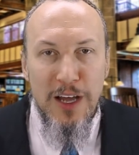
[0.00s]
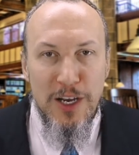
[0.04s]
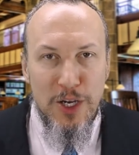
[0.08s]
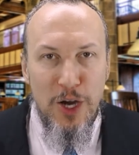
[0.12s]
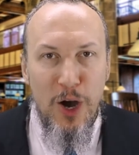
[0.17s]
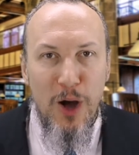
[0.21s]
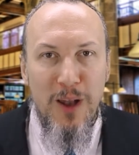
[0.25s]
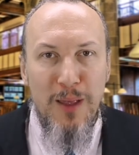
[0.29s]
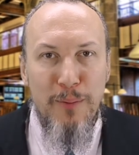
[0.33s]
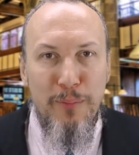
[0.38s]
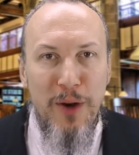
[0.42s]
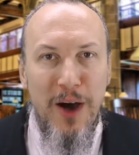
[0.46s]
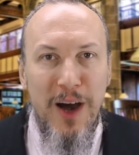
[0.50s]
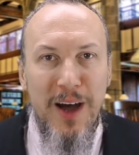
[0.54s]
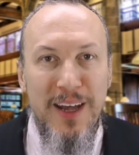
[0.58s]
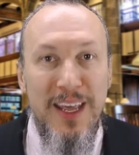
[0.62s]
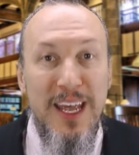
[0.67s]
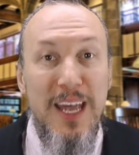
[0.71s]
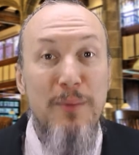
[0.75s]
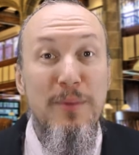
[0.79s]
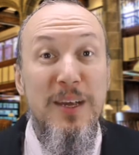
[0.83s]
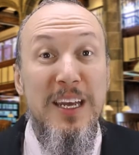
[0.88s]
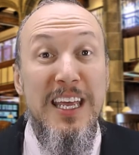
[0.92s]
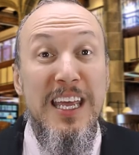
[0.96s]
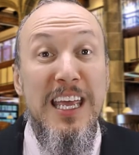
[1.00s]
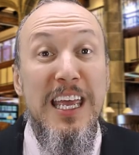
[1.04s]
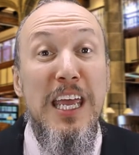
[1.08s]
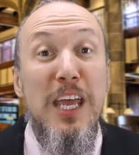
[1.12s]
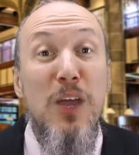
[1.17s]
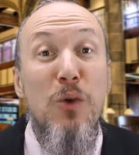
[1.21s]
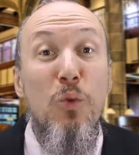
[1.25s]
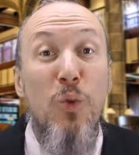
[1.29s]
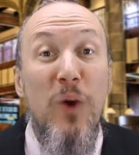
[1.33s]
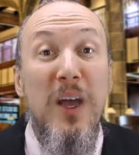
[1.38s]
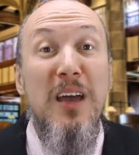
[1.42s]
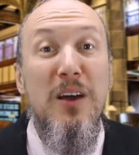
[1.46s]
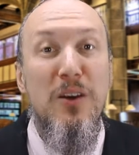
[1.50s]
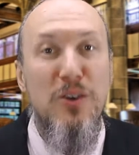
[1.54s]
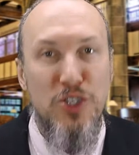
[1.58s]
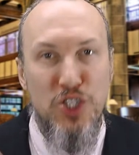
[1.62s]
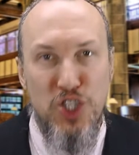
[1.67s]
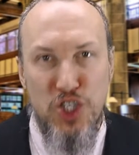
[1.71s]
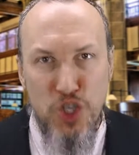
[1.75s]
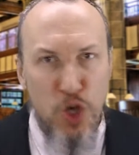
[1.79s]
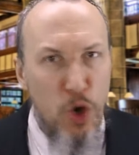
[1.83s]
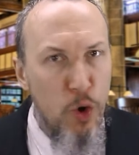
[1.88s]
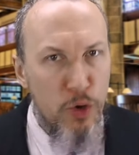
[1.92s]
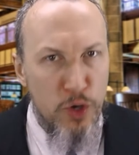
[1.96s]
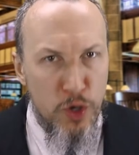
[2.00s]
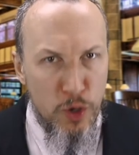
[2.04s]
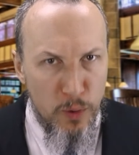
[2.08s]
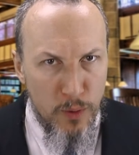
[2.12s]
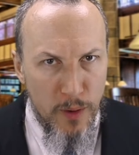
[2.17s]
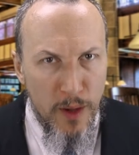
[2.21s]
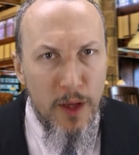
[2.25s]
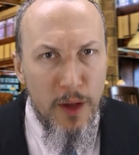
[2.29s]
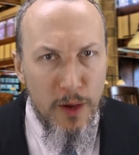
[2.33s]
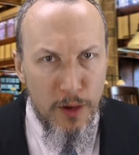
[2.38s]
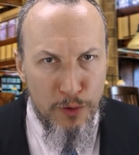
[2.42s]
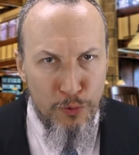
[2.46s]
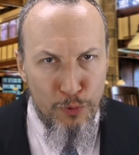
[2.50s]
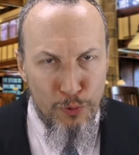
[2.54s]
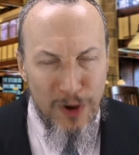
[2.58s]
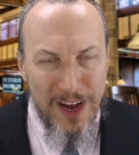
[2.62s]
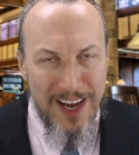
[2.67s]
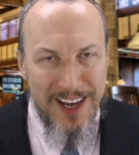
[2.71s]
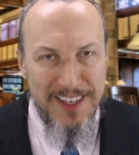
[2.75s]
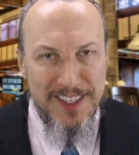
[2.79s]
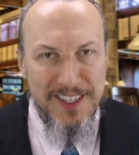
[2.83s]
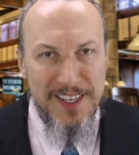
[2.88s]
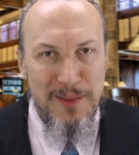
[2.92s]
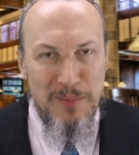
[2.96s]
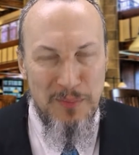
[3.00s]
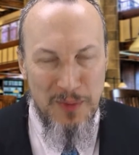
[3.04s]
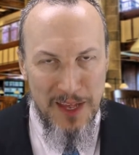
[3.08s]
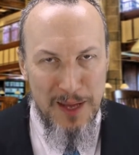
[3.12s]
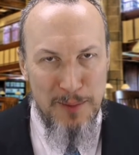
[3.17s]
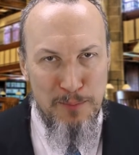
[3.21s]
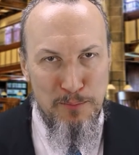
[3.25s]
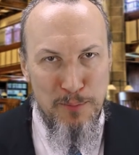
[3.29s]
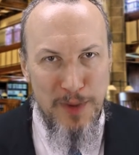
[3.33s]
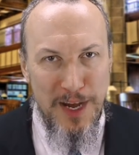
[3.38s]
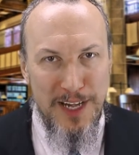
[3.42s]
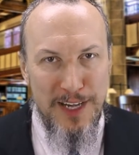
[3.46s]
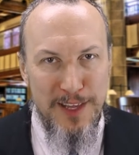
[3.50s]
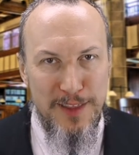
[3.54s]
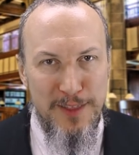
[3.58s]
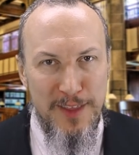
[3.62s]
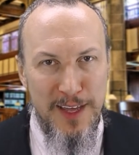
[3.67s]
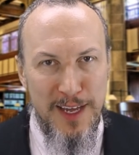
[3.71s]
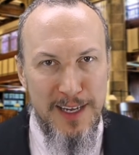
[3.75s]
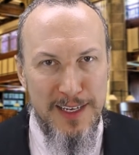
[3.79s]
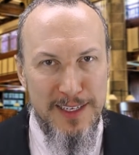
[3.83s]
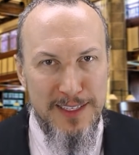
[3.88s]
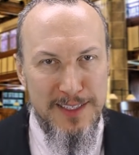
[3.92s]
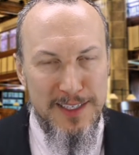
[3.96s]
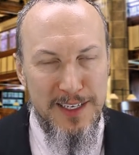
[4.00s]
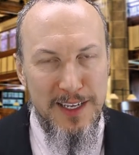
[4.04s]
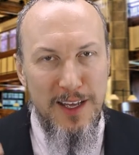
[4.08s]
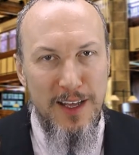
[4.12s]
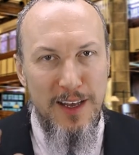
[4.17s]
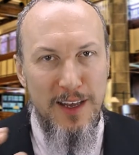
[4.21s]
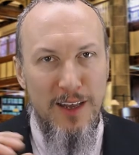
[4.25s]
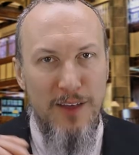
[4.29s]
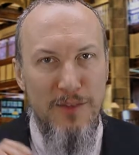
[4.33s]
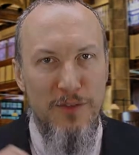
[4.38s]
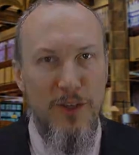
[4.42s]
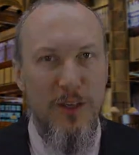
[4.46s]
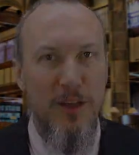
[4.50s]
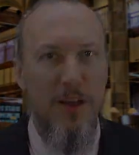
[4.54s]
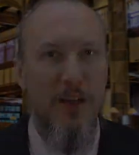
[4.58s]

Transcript: Call upon him and he will show you great and mighty things. Love you